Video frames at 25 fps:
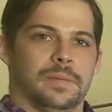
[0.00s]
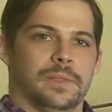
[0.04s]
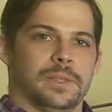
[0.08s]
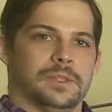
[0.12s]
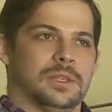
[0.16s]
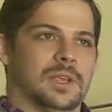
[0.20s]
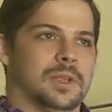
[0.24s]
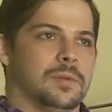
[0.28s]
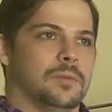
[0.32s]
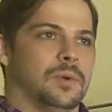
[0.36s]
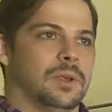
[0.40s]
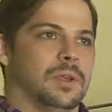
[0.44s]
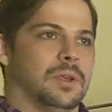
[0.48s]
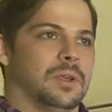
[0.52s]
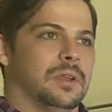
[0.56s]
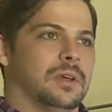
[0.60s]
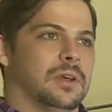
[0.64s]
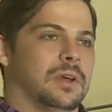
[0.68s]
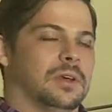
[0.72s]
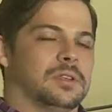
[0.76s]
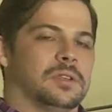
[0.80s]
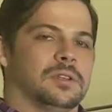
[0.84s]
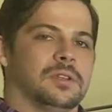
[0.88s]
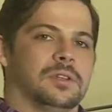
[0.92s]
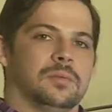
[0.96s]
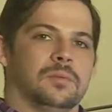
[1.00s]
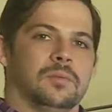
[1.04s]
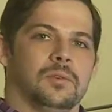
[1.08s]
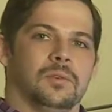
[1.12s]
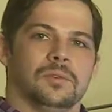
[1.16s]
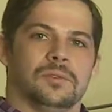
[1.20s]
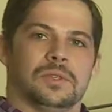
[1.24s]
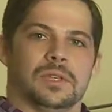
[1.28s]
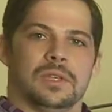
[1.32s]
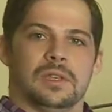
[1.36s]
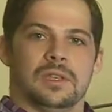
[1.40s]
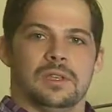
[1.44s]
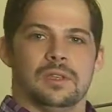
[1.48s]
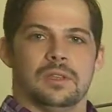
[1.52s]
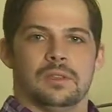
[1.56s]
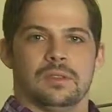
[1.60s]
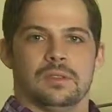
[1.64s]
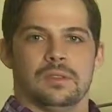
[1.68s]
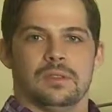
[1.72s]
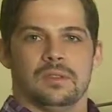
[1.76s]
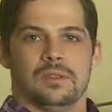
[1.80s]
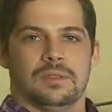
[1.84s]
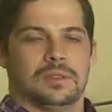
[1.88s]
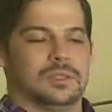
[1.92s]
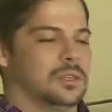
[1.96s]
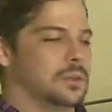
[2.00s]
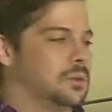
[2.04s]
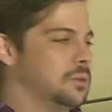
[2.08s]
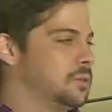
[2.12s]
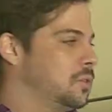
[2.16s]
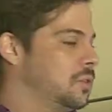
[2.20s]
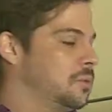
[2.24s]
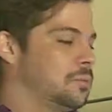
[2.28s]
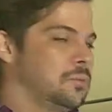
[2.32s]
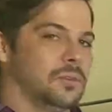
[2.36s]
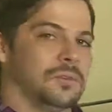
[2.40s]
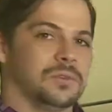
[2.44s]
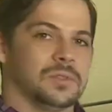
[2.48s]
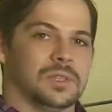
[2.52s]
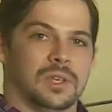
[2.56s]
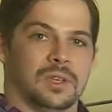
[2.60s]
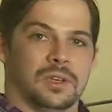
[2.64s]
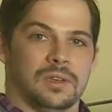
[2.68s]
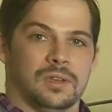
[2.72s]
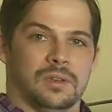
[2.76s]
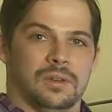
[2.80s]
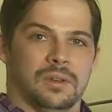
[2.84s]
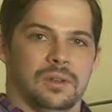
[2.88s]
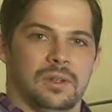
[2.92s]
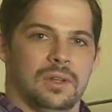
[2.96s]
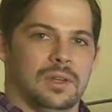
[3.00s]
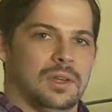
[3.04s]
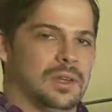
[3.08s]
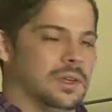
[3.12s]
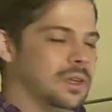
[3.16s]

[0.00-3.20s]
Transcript: The same way oxygen moves in, CO2 moves out.